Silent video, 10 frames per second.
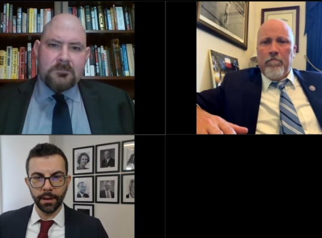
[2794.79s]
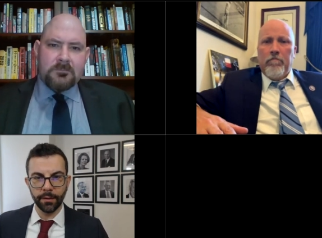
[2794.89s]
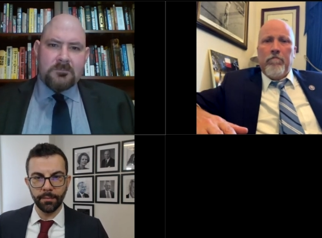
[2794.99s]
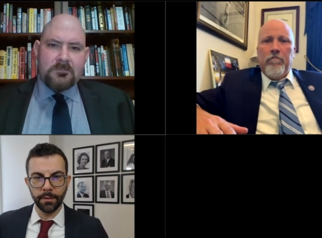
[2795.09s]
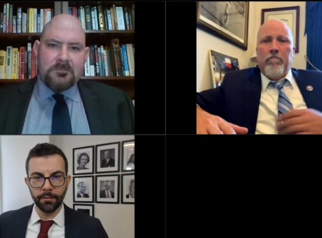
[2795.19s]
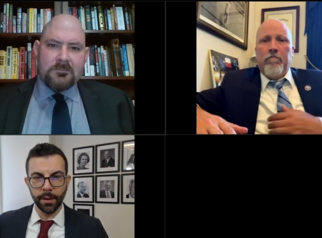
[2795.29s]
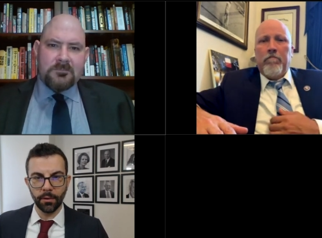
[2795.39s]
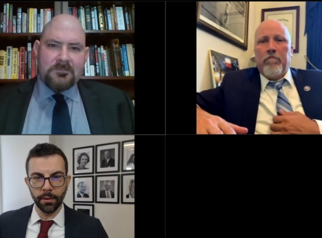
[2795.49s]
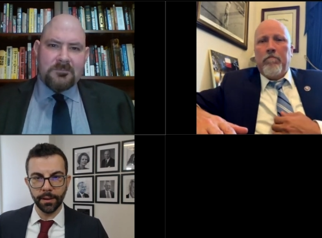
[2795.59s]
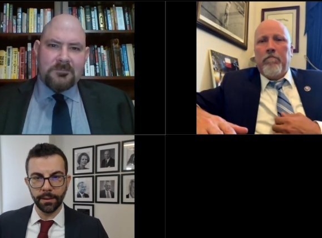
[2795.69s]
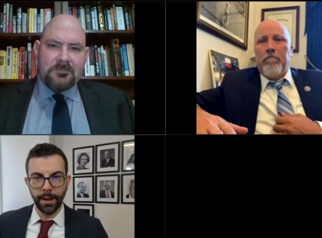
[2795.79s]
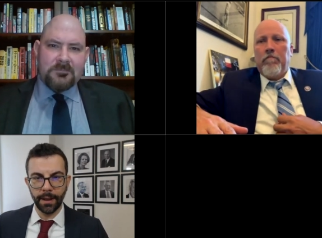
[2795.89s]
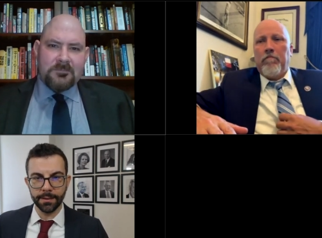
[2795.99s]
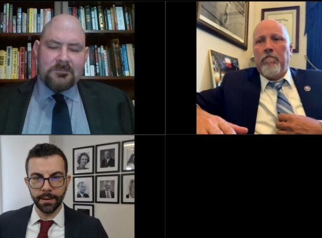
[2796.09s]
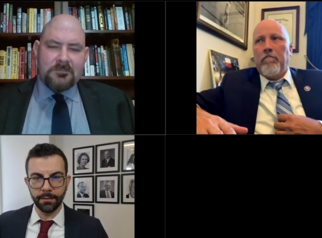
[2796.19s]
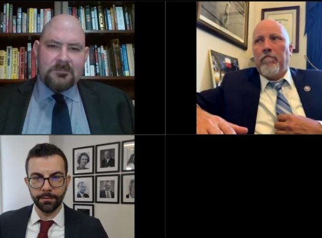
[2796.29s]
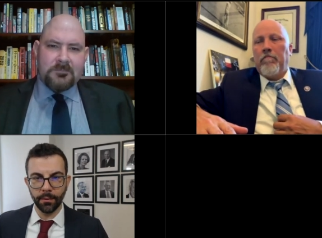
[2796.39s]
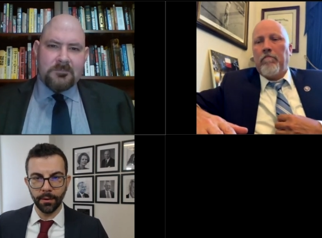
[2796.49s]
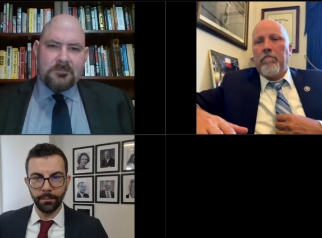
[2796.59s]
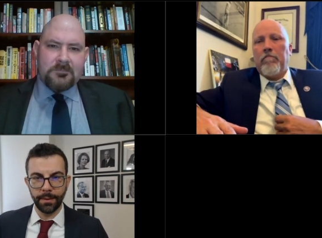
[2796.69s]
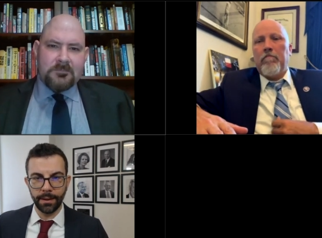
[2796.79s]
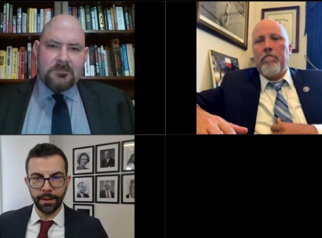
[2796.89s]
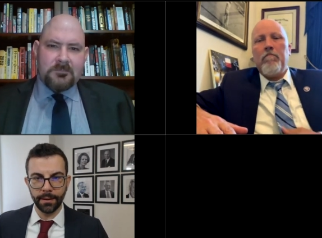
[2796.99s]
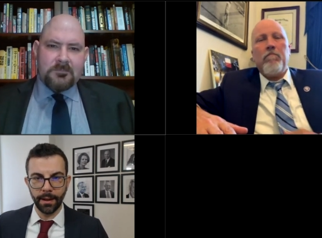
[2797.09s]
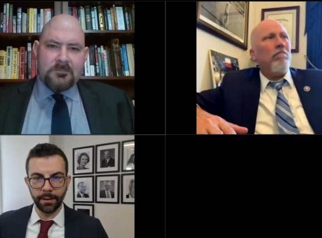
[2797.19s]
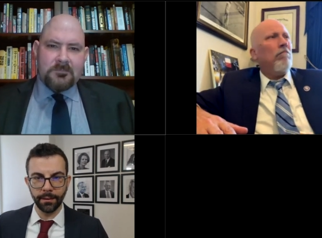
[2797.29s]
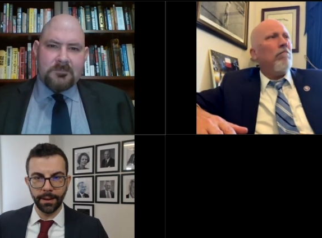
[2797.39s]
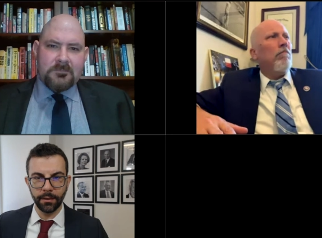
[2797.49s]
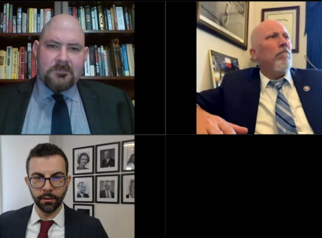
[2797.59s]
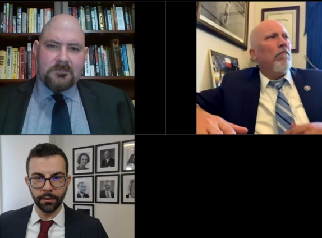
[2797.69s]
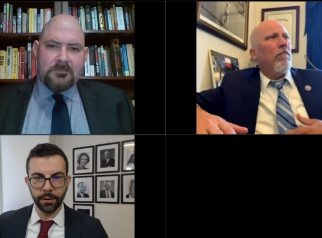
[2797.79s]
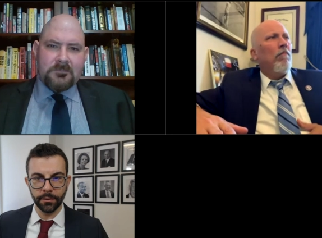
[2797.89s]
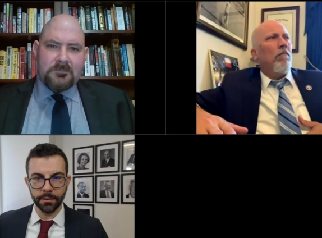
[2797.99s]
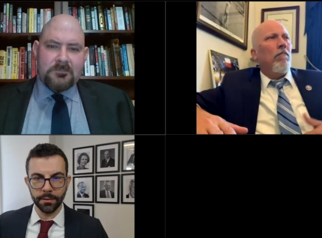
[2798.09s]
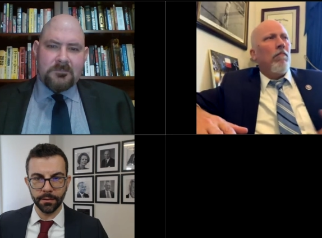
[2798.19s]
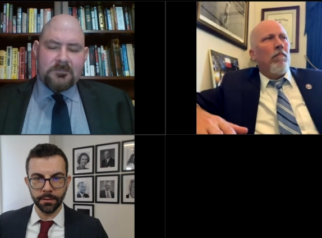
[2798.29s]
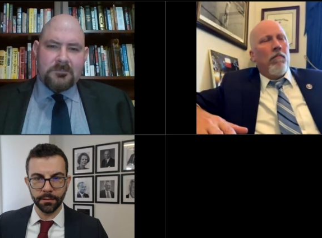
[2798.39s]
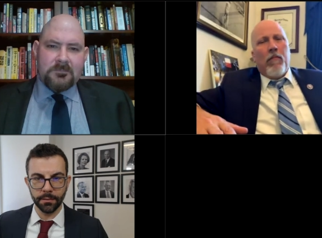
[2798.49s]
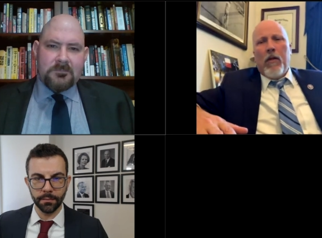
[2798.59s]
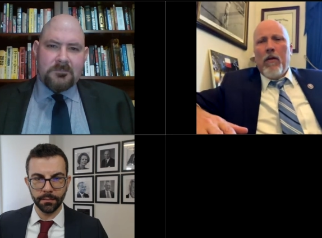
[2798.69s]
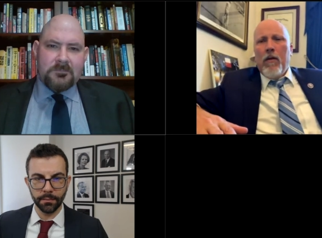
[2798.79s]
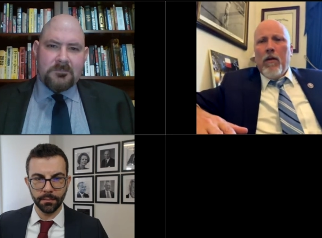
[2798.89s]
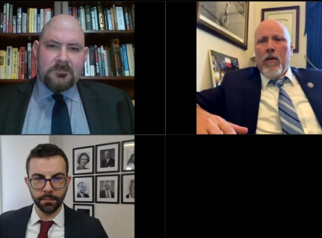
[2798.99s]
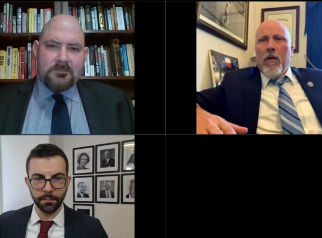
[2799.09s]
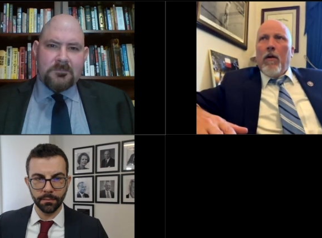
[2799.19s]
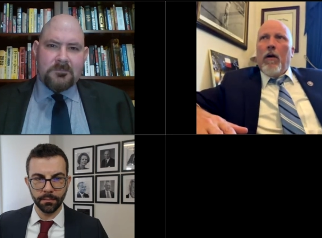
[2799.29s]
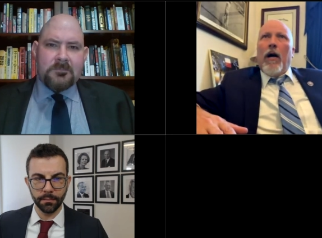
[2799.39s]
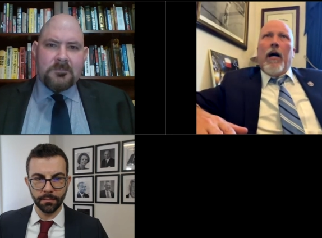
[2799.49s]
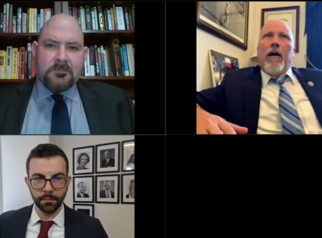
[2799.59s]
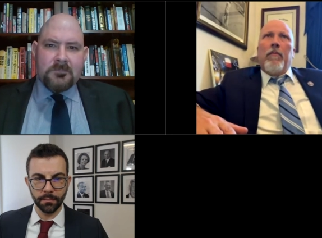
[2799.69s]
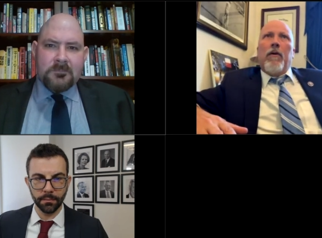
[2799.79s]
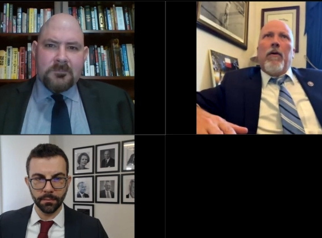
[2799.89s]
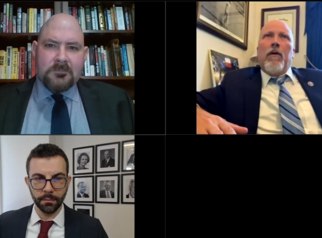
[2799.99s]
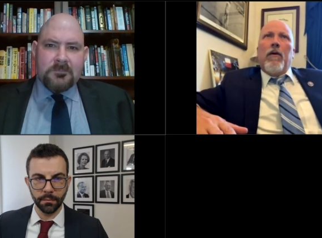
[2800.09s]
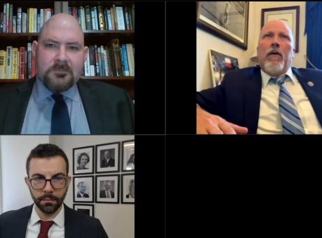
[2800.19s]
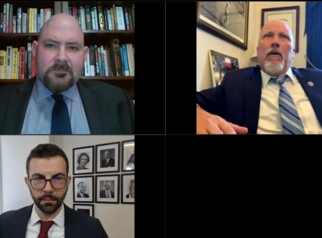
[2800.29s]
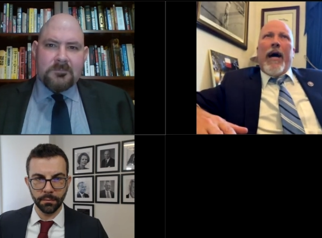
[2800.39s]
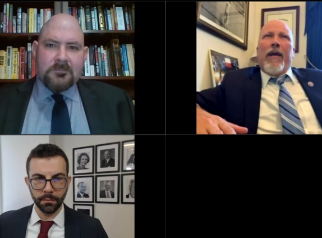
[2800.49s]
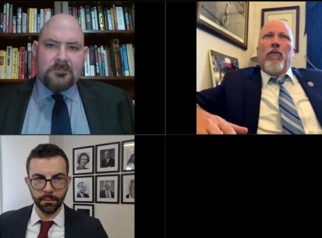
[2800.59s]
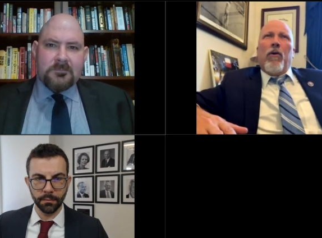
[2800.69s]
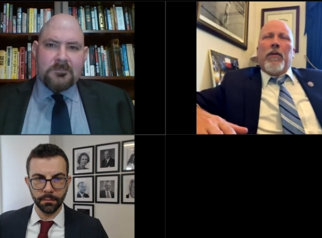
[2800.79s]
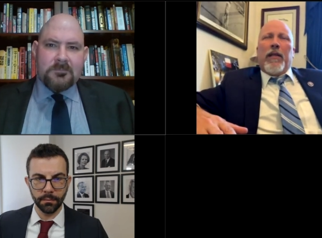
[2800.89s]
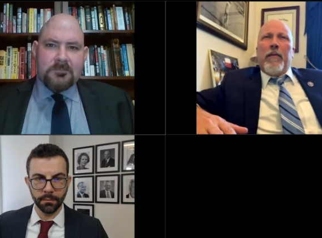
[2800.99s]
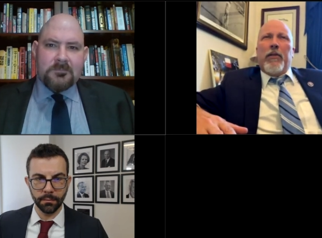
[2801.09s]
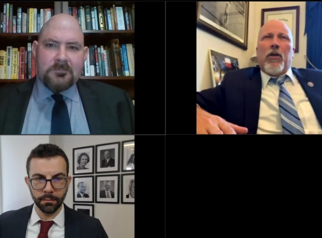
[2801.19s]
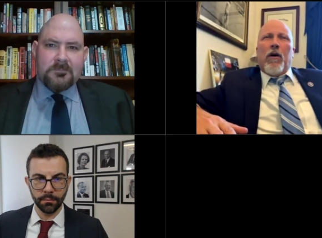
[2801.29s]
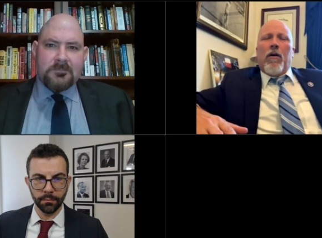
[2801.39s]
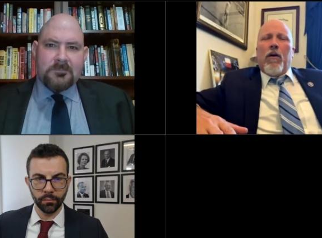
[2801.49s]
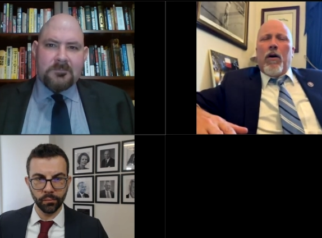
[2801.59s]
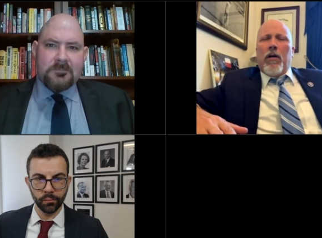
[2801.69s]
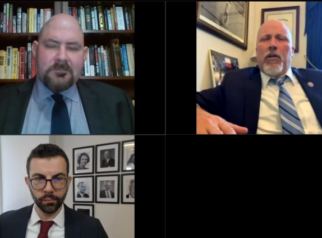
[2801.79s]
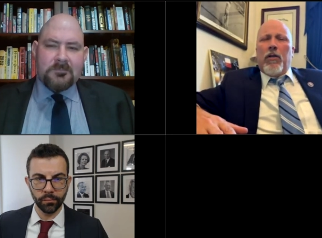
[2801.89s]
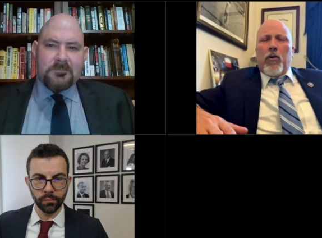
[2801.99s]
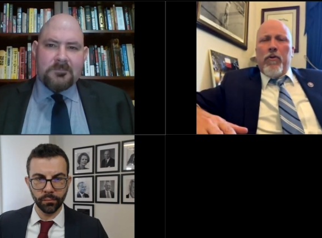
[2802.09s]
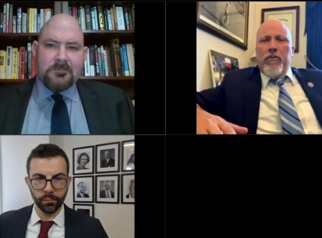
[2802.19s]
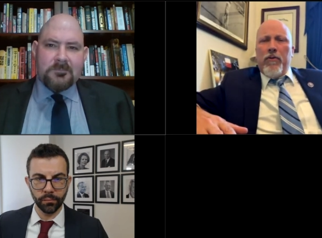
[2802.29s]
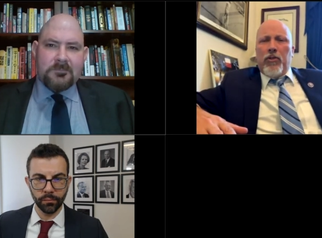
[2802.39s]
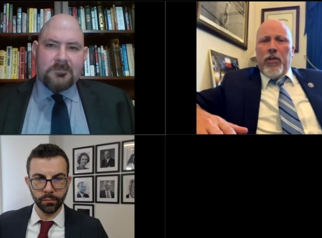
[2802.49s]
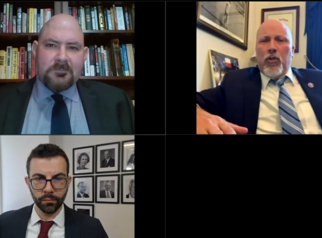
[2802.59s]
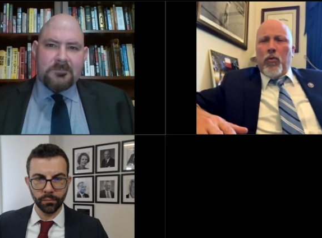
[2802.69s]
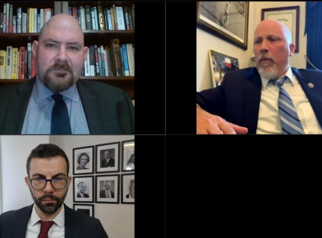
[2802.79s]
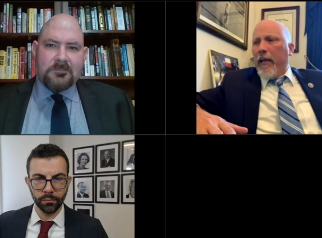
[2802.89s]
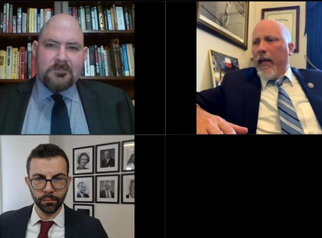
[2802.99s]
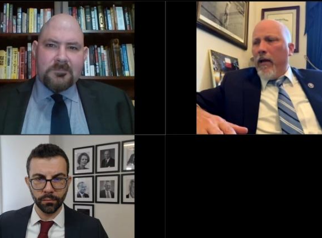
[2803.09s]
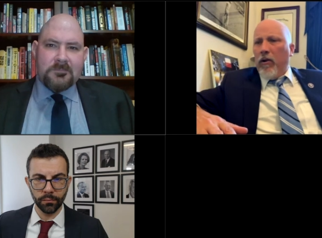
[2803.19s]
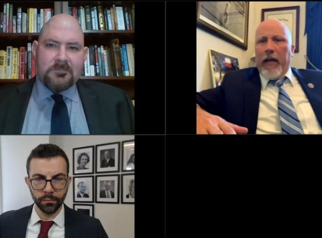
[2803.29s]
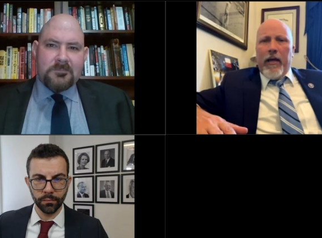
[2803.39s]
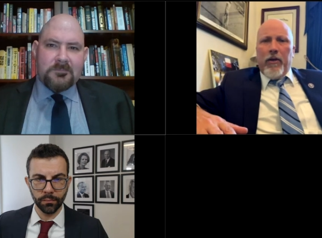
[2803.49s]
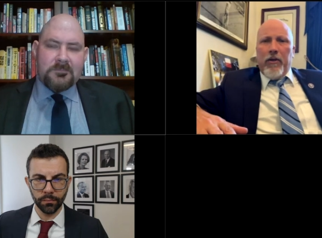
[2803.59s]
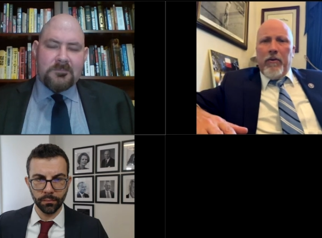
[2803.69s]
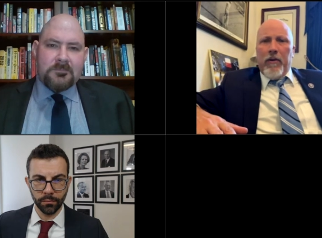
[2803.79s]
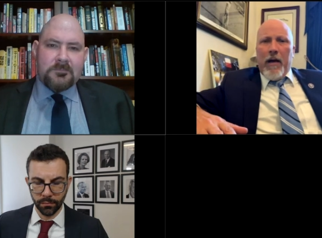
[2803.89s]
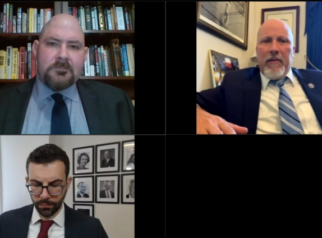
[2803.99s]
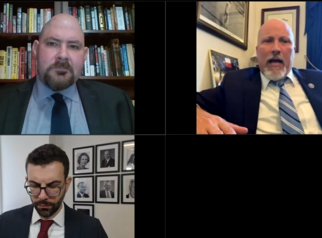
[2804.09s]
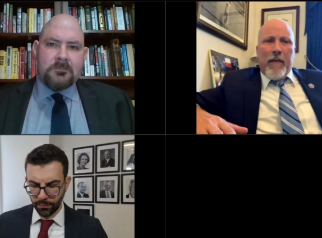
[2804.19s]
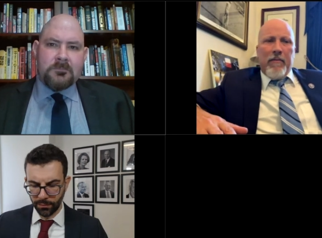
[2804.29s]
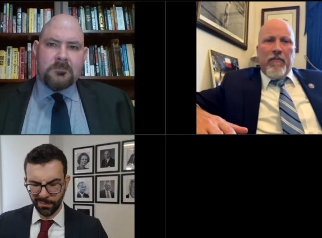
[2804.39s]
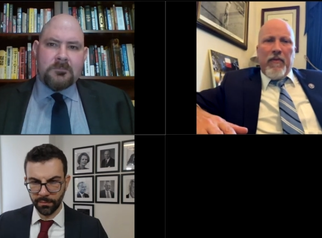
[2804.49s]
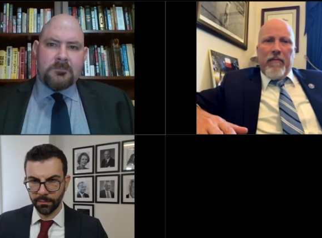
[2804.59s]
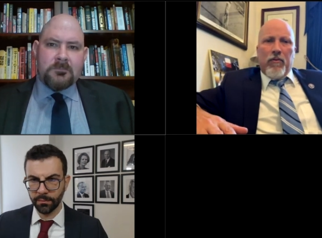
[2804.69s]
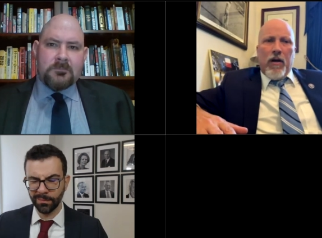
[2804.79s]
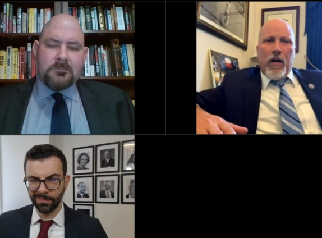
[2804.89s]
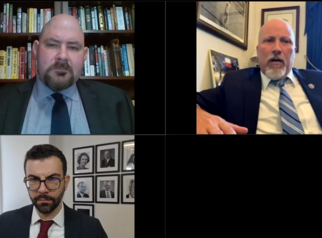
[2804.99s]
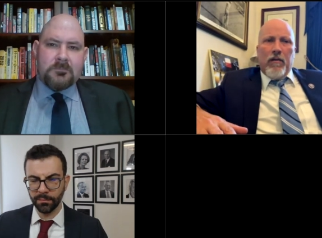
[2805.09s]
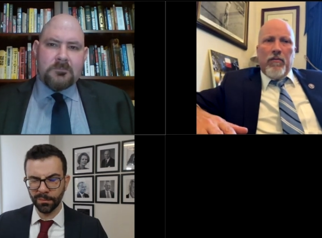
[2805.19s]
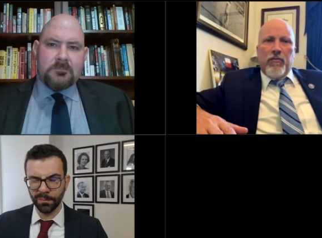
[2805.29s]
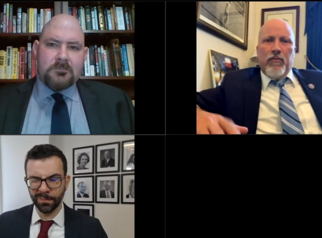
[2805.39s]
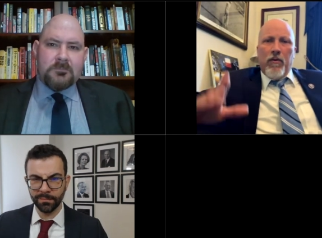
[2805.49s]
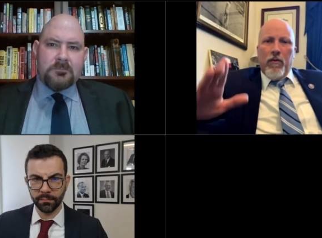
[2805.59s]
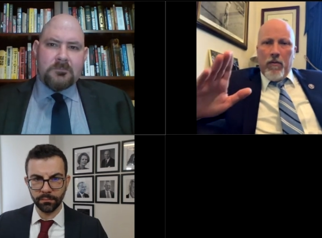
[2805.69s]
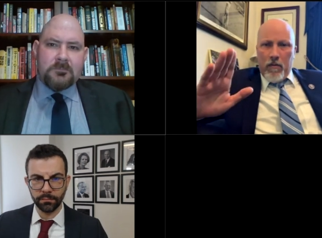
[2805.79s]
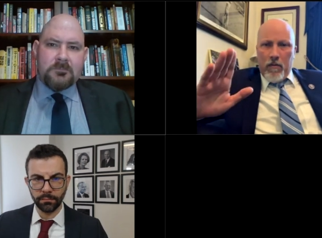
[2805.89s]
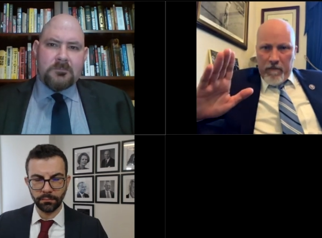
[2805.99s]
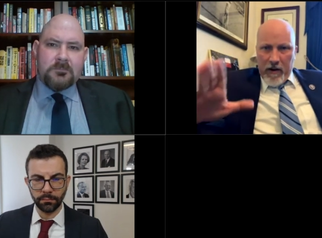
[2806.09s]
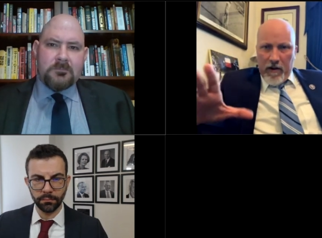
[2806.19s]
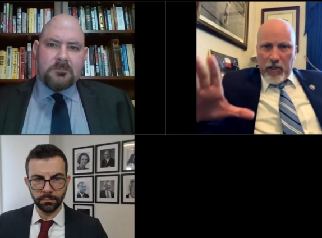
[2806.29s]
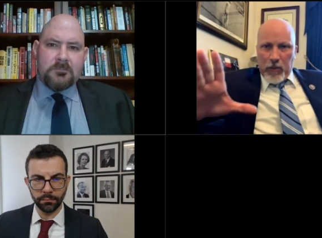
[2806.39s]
Speaker 1: and re recording capacity for immediate and legal use? Um,
Speaker 2: I don't know what the limits are on drone usage or what we can or can't do. I mean, I'm in favor of very